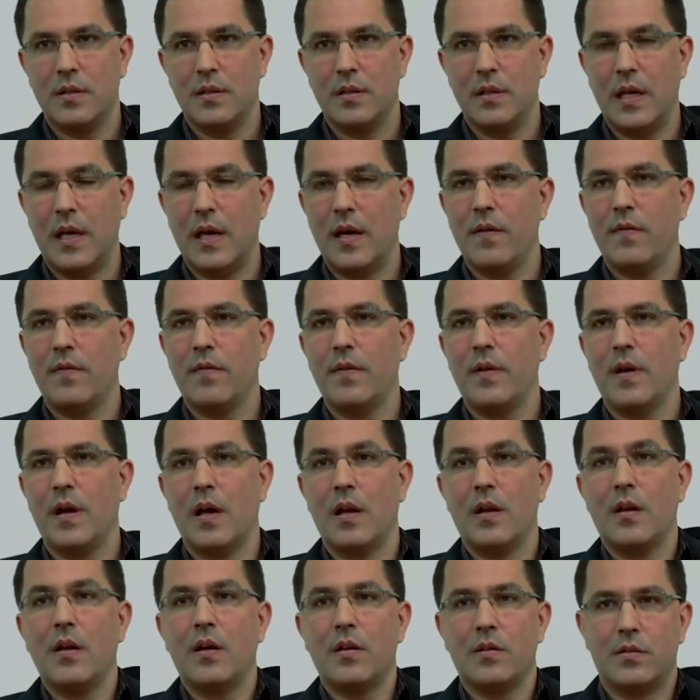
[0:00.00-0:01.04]
they have
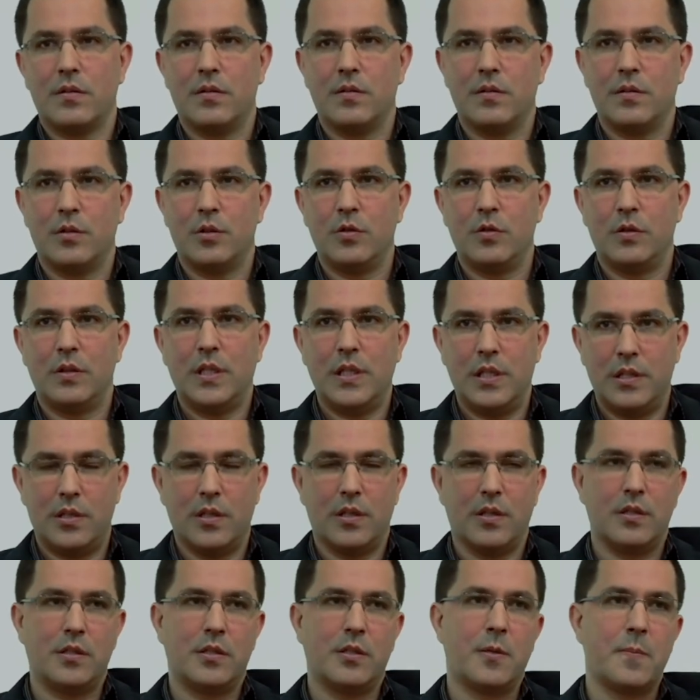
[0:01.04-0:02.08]
a lot to teach
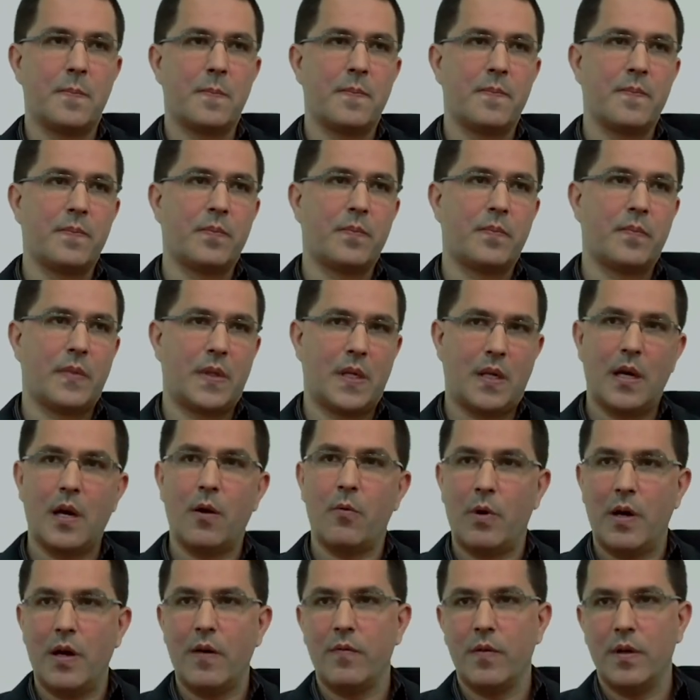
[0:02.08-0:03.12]
us.
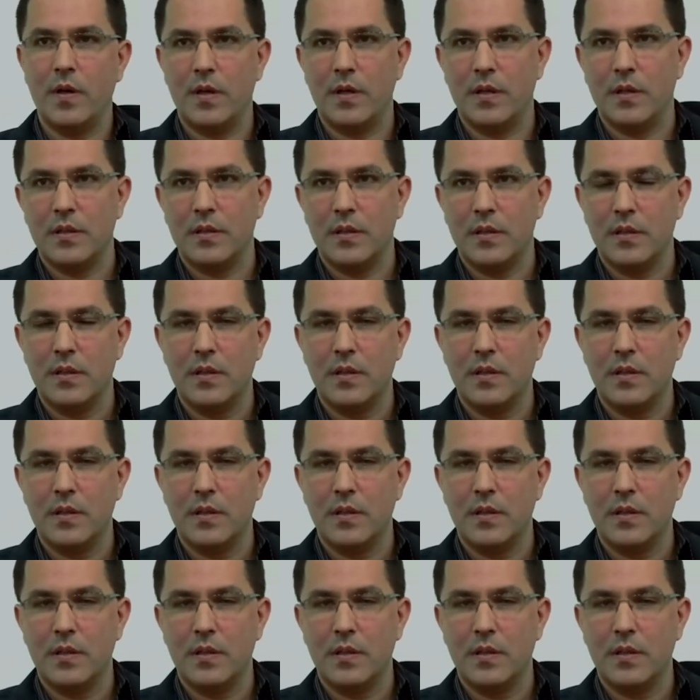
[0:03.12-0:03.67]
And we have learned.